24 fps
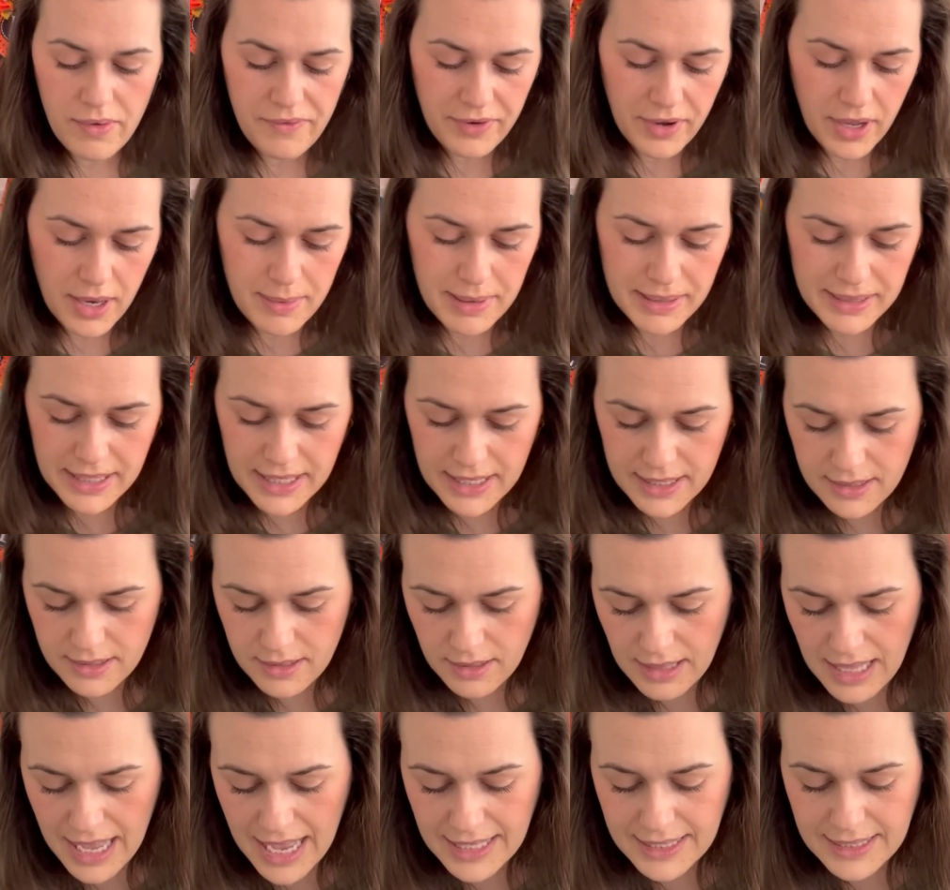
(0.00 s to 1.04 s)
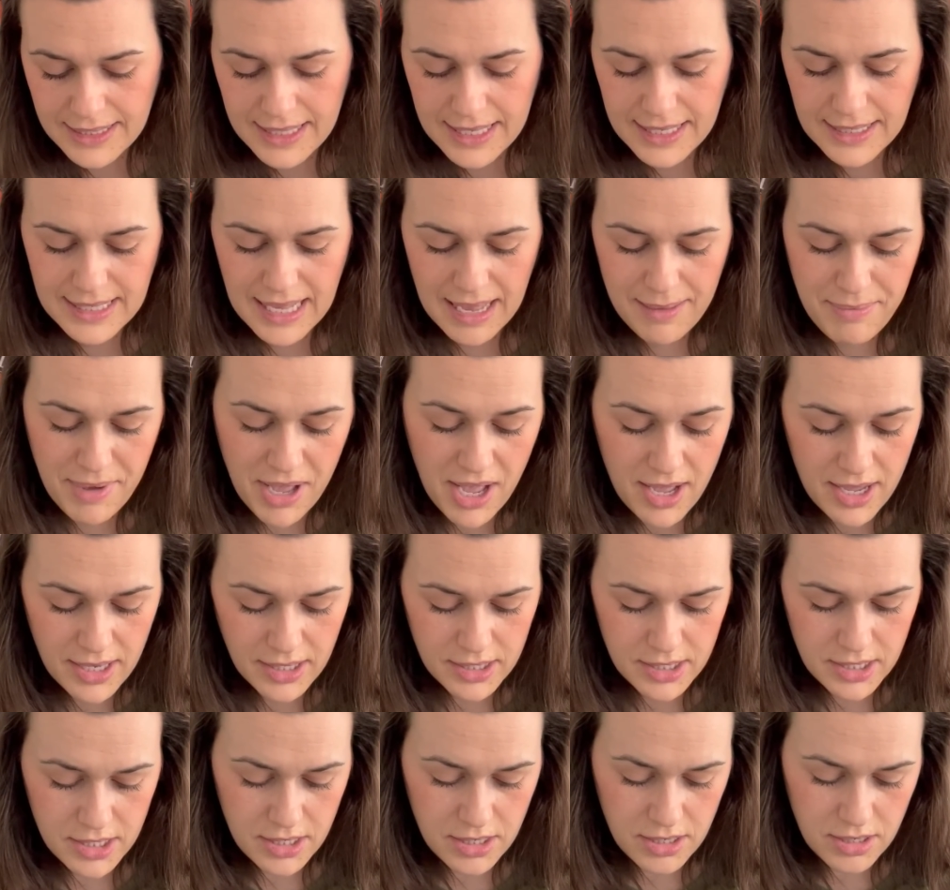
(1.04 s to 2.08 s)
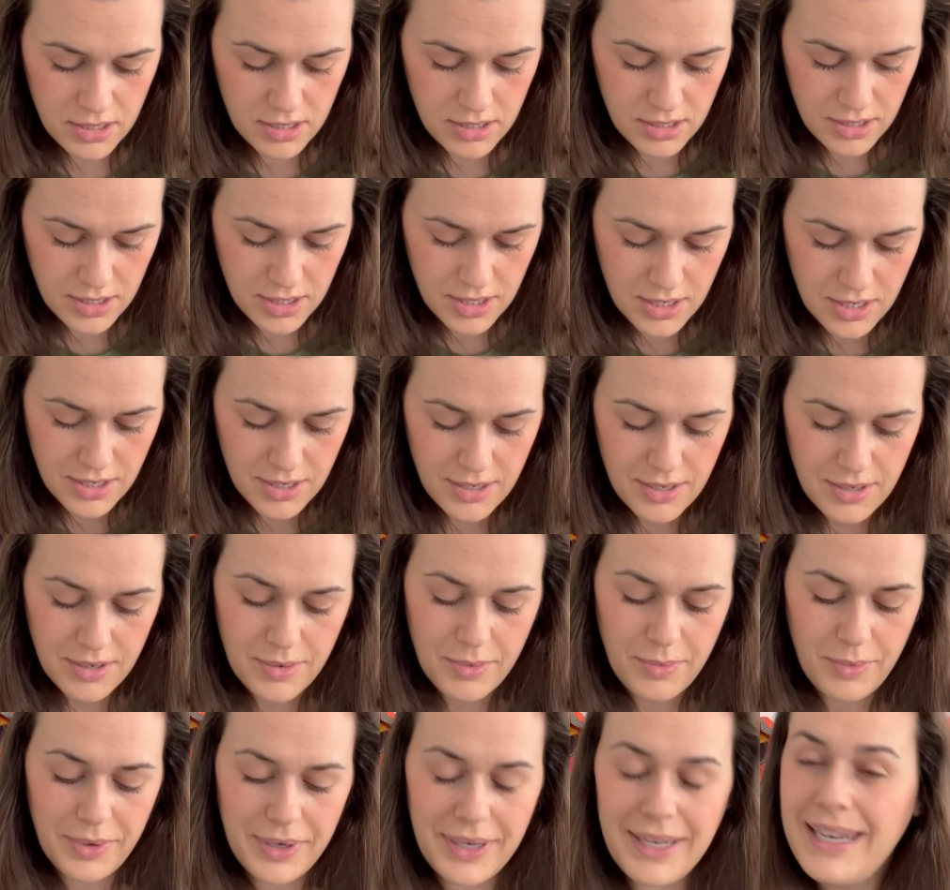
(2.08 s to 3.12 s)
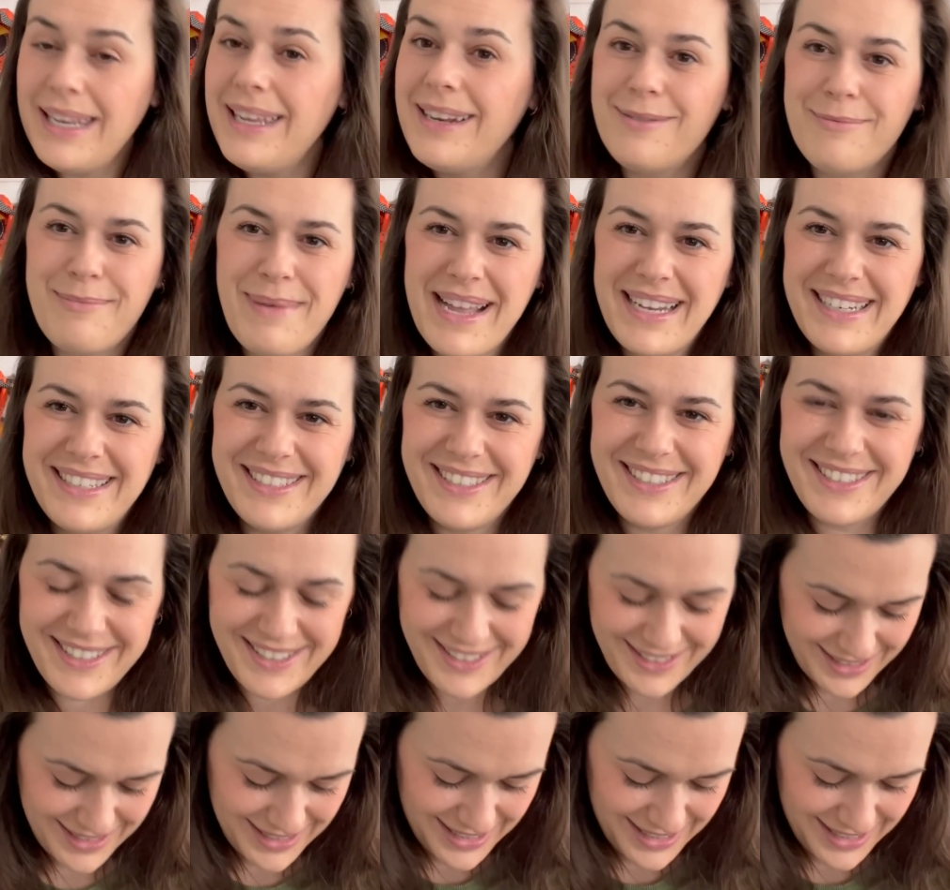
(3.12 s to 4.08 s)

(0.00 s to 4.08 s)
forgot about these. The last things I bought were needle minders.